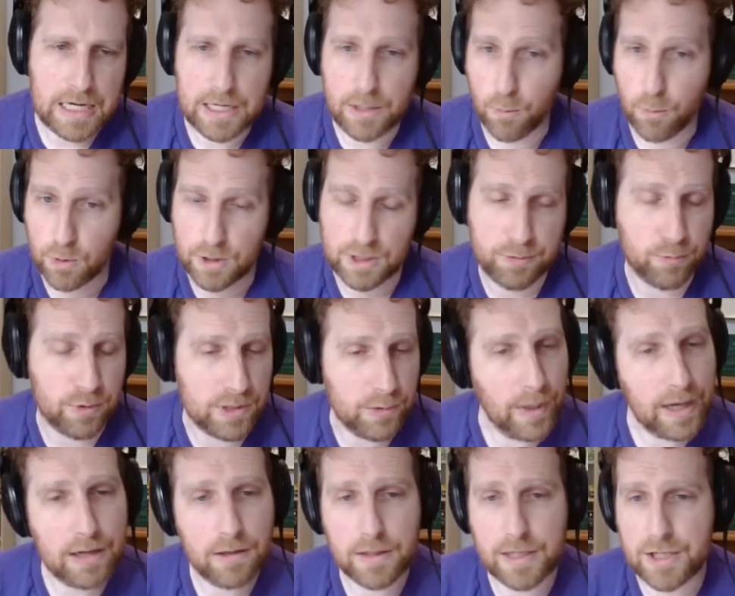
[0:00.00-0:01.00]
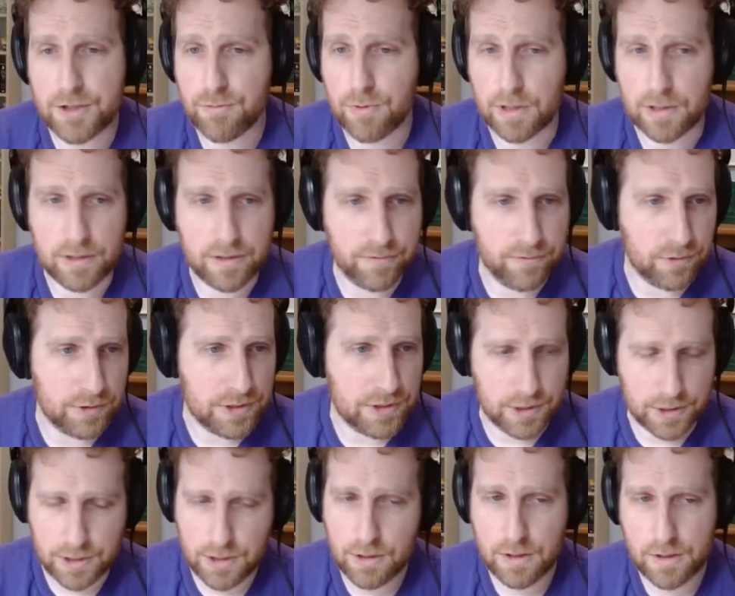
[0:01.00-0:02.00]
It works pretty well. It's relatively
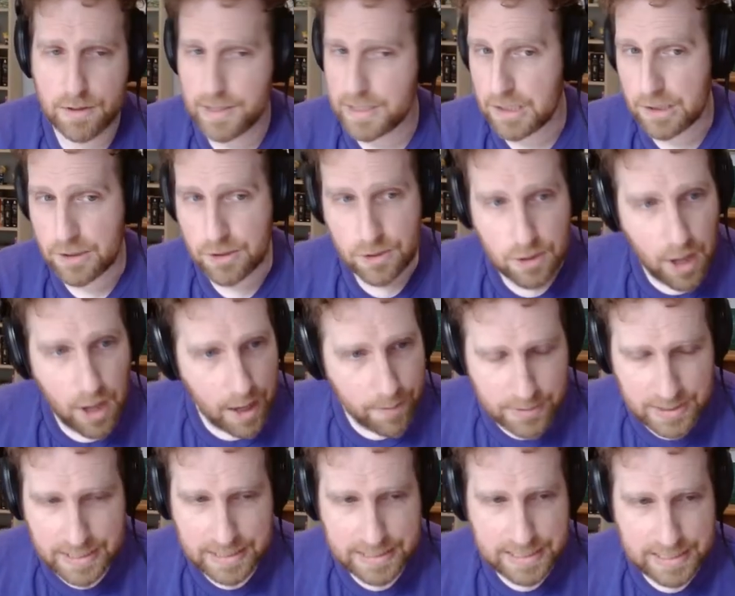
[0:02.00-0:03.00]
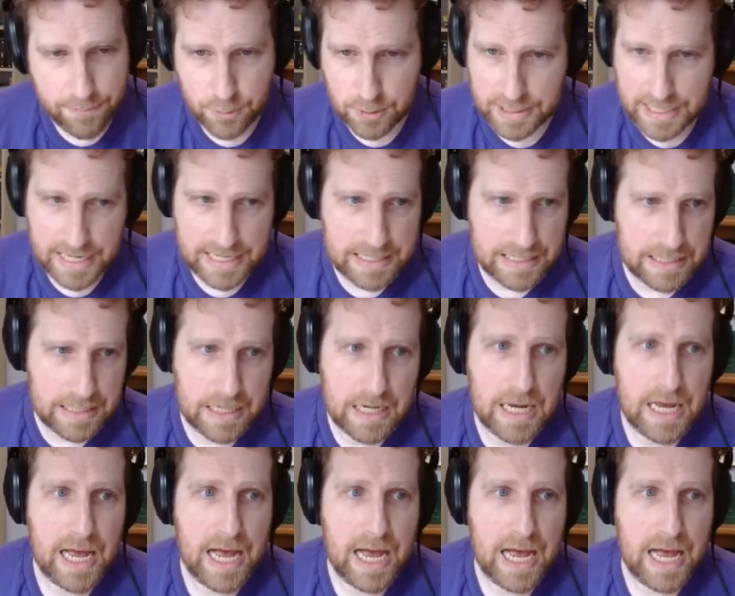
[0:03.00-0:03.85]
secure. This is not being deprecated.